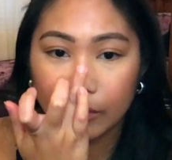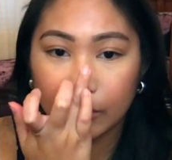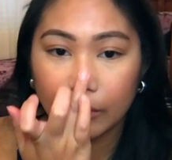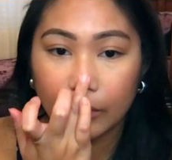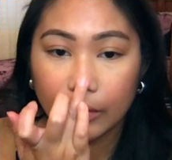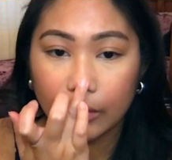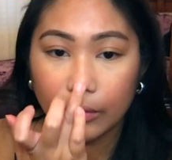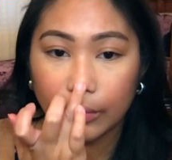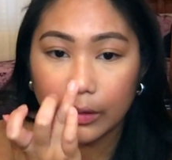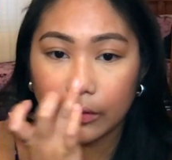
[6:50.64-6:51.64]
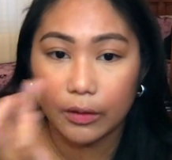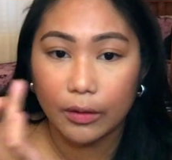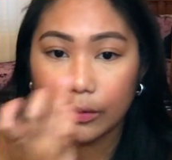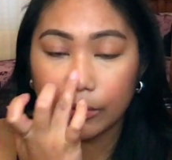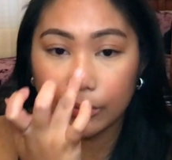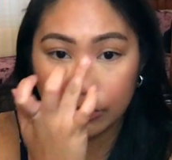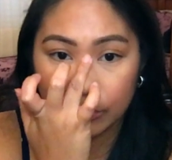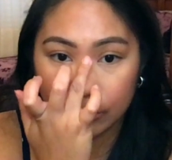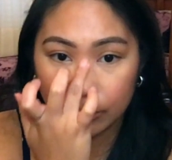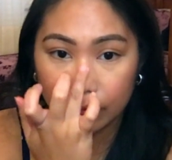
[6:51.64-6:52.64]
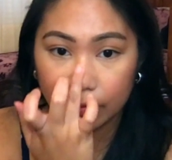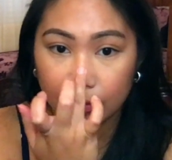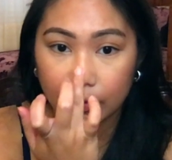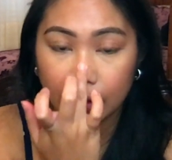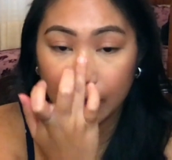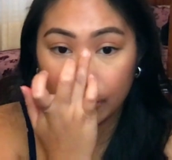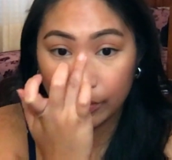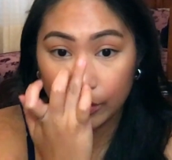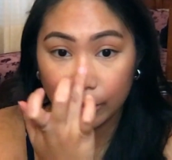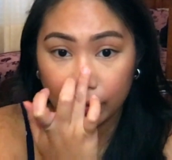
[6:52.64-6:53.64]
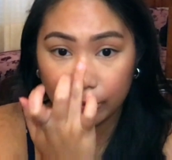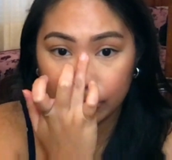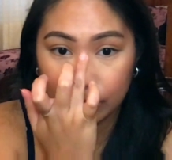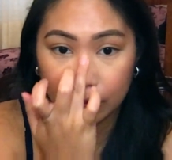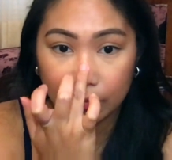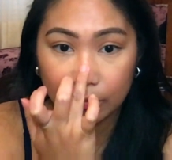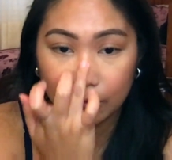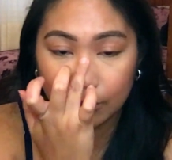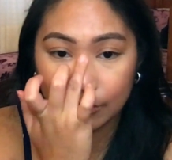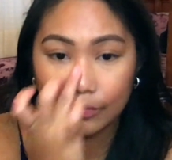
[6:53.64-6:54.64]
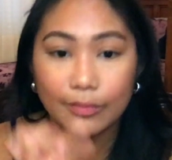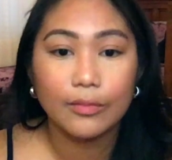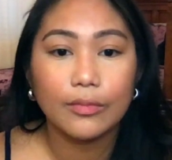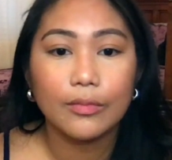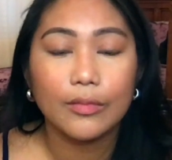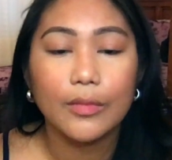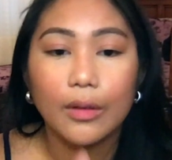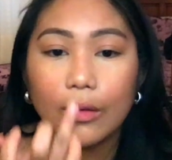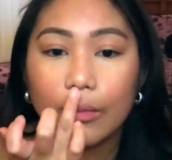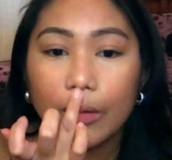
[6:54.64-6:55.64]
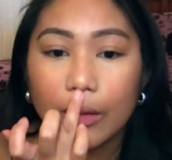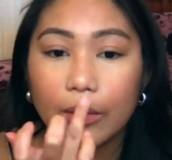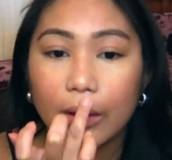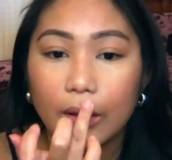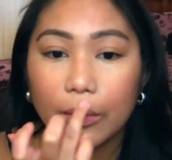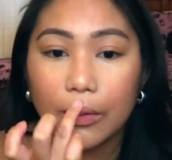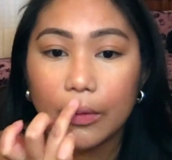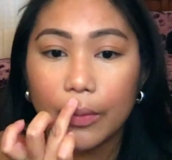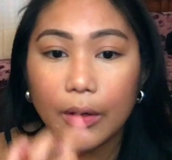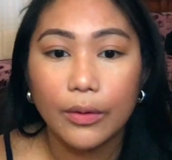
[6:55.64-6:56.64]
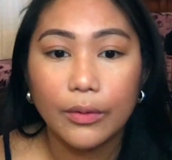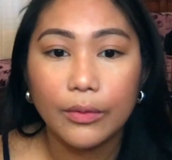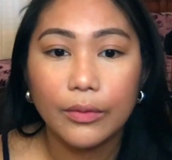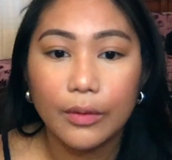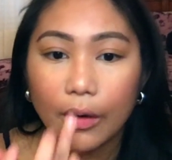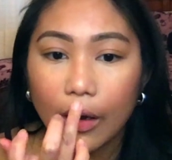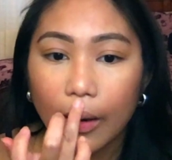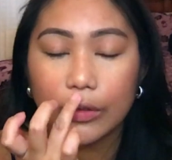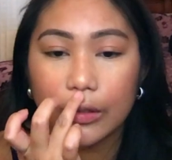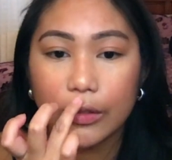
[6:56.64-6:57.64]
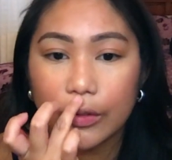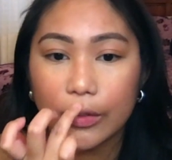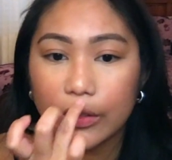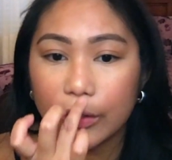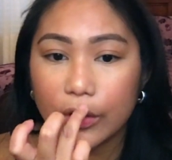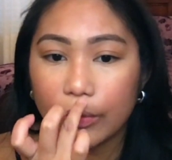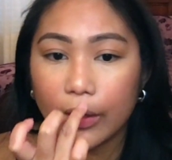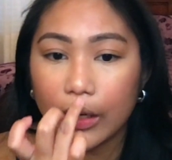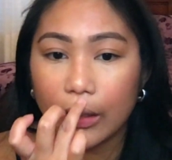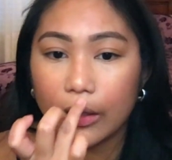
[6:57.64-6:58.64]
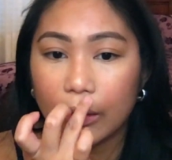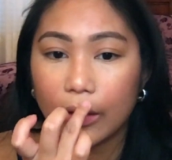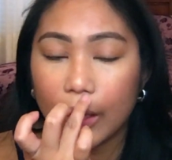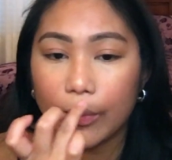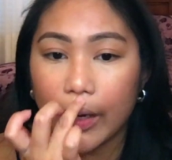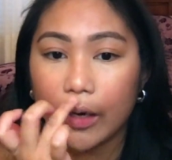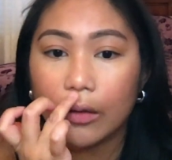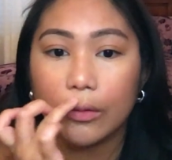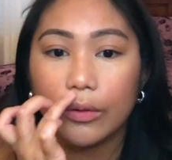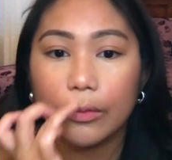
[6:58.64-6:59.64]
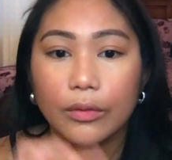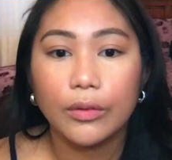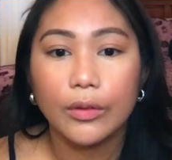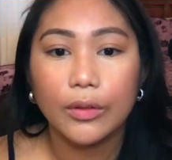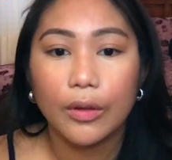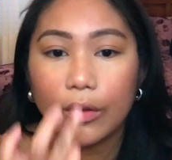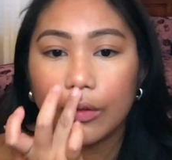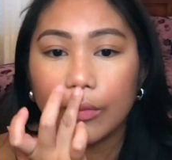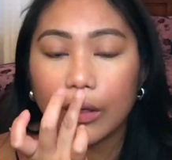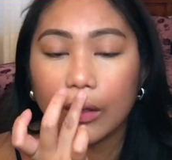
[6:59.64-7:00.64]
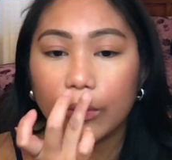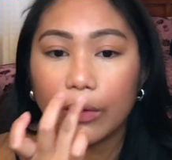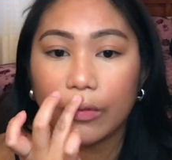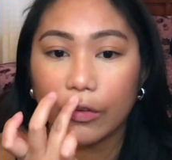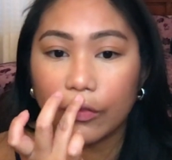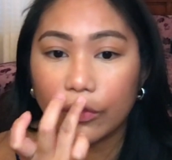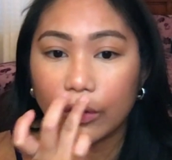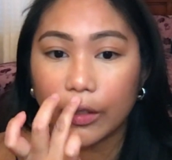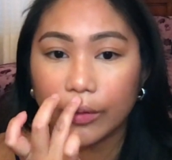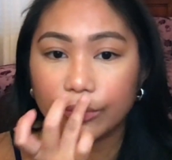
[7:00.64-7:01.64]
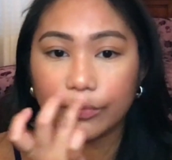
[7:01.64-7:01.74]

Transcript: A little bit on the nose, down the nose, a little bit on my cupid's bow, just to accentuate that pout, make it a little bit more fuller